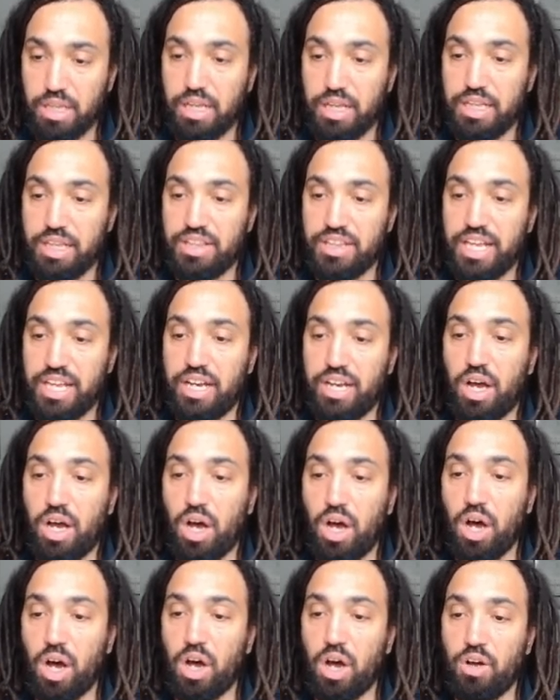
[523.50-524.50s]
And then a
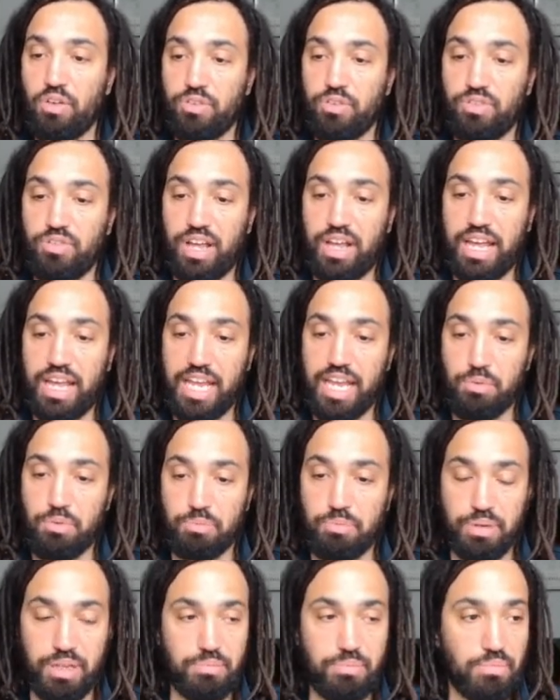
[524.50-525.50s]
half of A
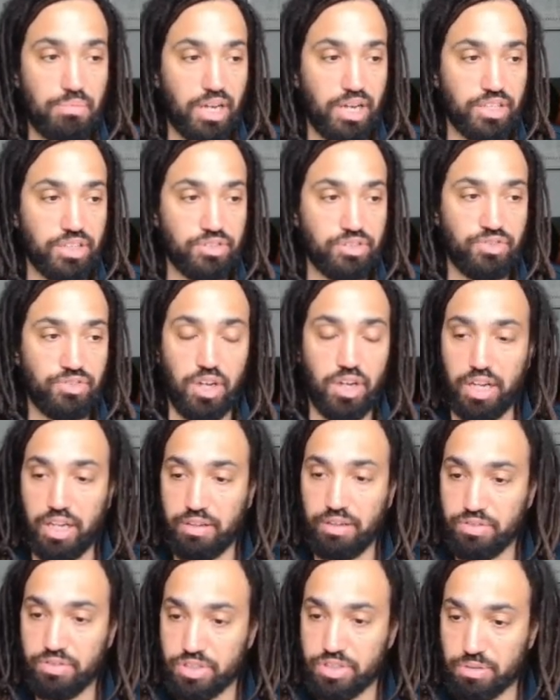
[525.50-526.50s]
would be minus
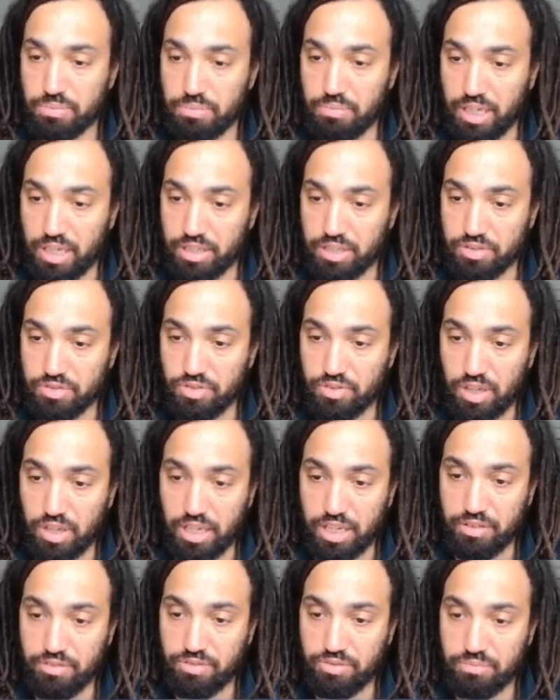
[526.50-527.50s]
5, so minus
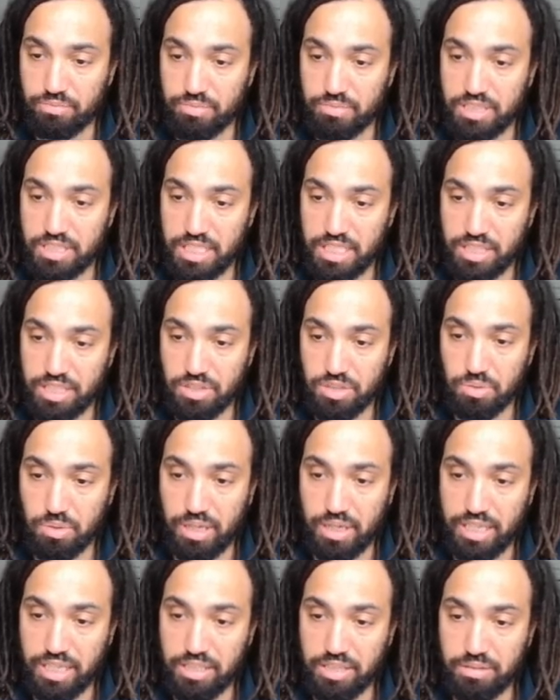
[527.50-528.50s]
5 t
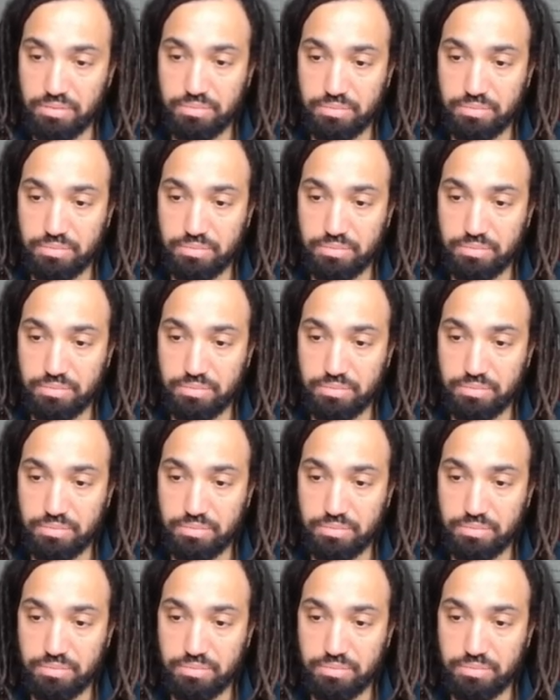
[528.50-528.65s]
squared.